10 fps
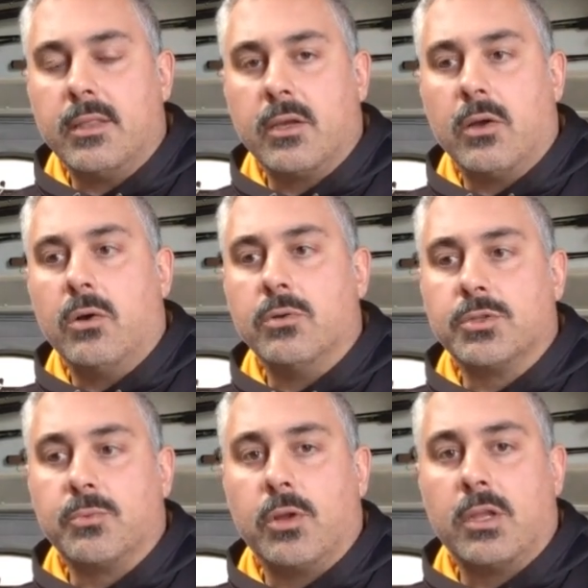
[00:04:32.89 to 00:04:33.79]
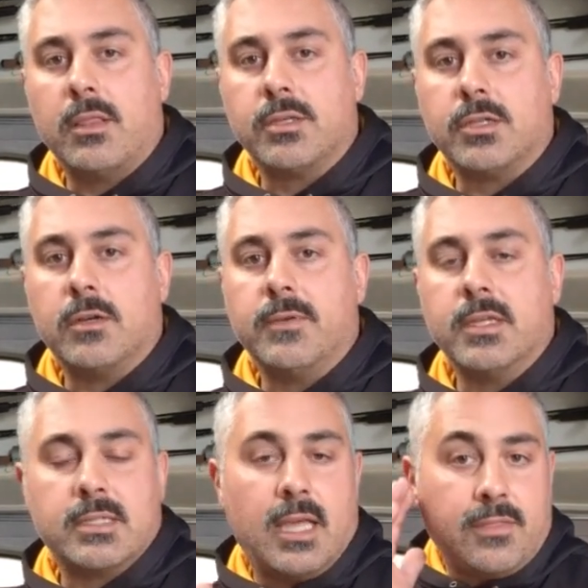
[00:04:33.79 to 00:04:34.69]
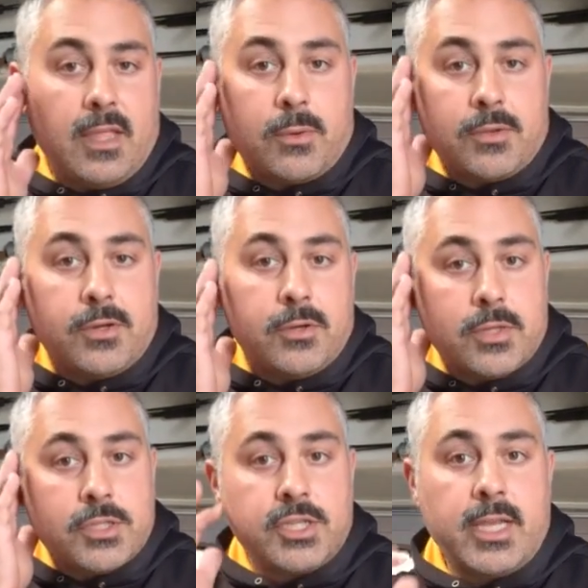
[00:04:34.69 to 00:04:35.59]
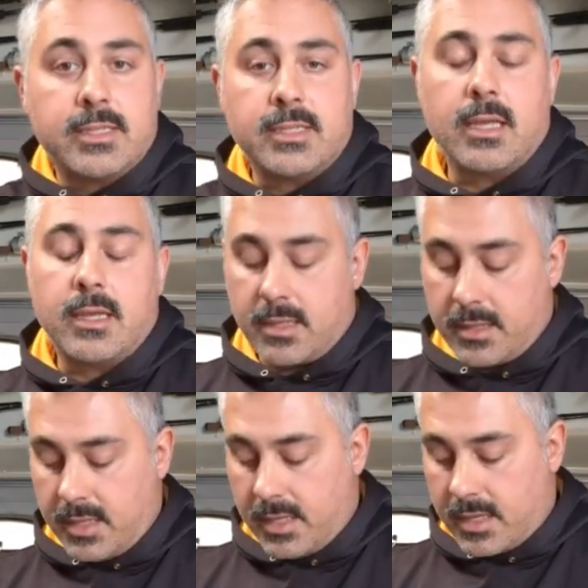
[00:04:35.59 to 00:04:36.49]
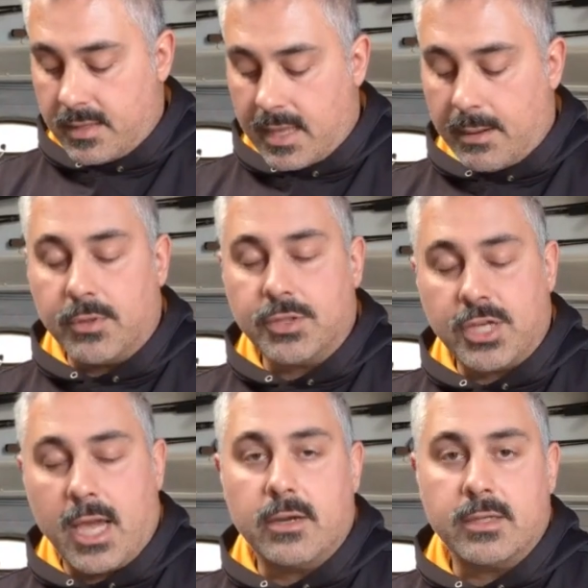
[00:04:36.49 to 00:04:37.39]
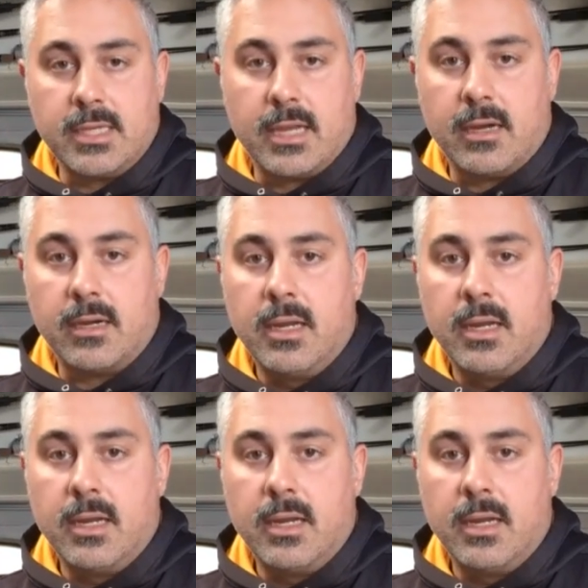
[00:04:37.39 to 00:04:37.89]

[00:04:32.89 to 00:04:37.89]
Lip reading: coho swirling on the surface, and I think what they're doing is chasing the emerald shiners that